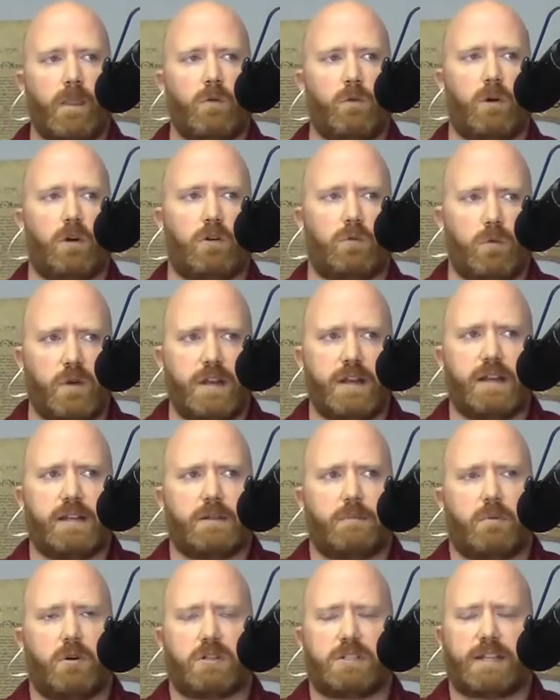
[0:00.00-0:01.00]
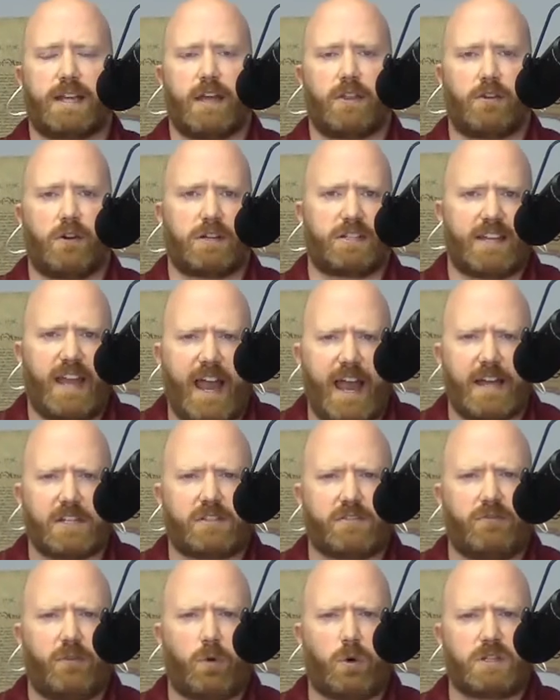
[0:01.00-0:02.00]
Well, we need to put together a
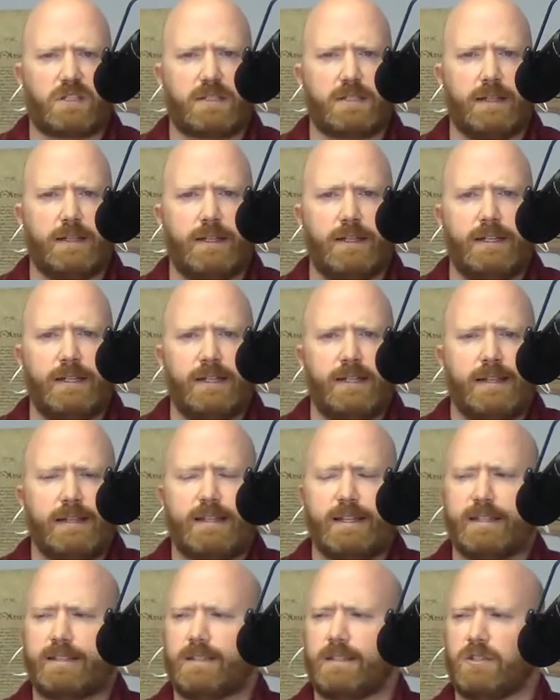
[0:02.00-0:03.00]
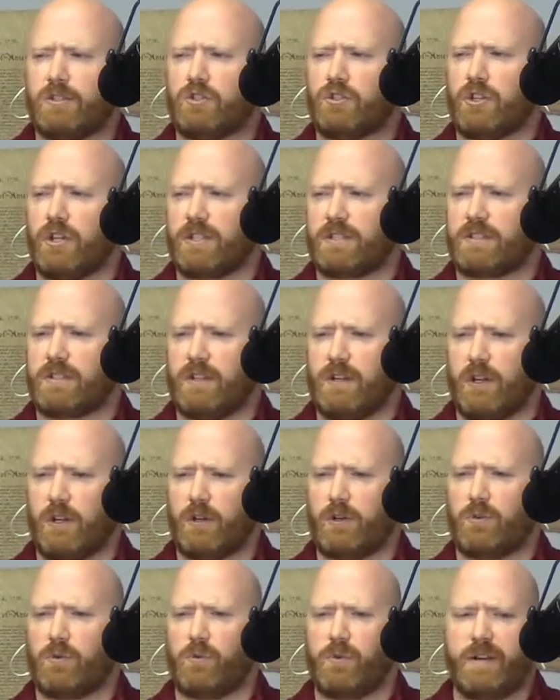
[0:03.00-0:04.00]
task force. This is just a
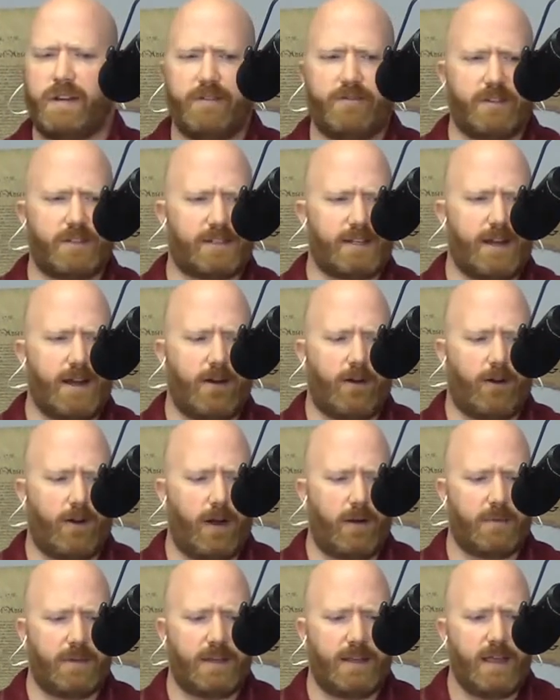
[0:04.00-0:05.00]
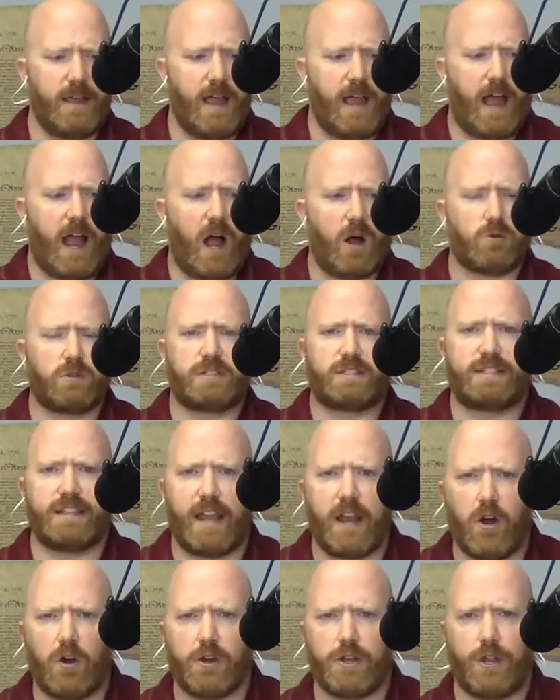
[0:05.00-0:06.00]
grievous error. I mean, how
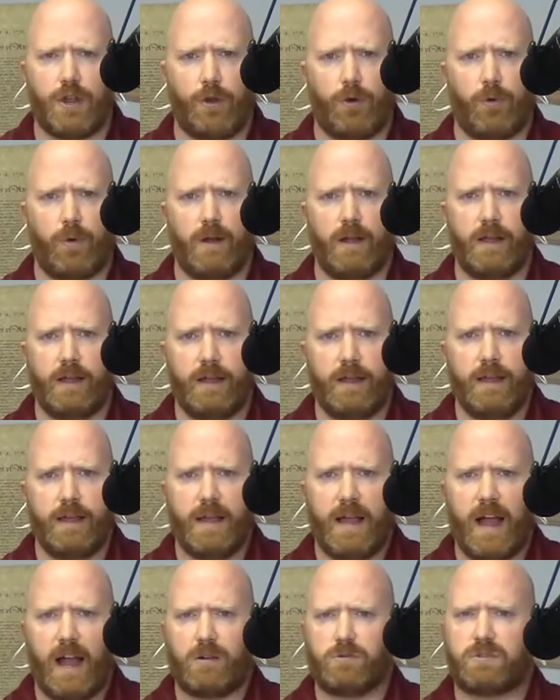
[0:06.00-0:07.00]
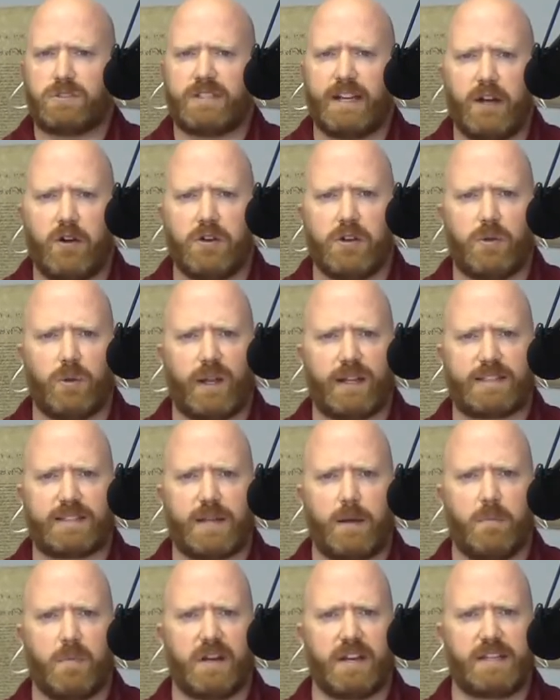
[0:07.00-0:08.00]
dare you? How dare you let
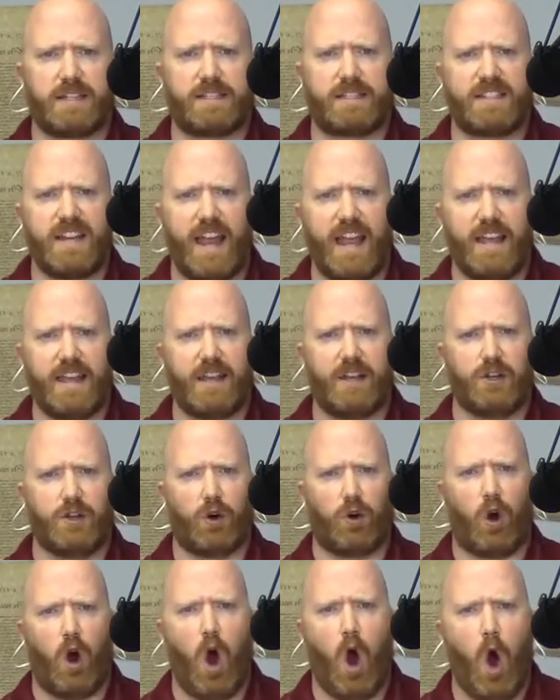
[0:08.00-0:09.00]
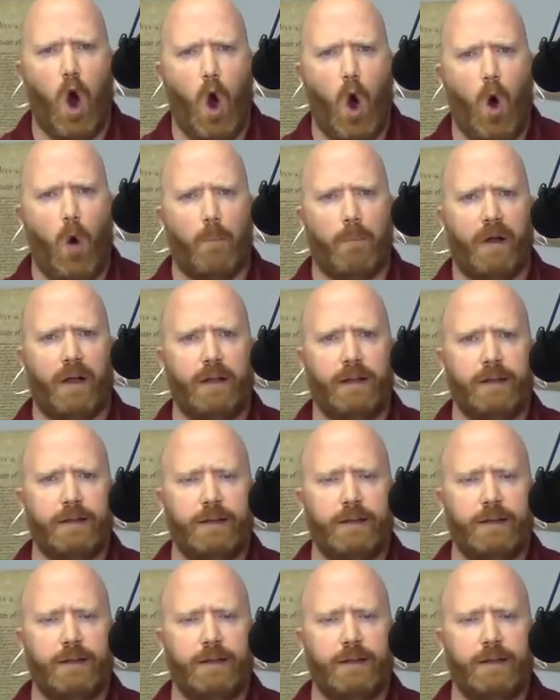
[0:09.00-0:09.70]
somebody stay in your home?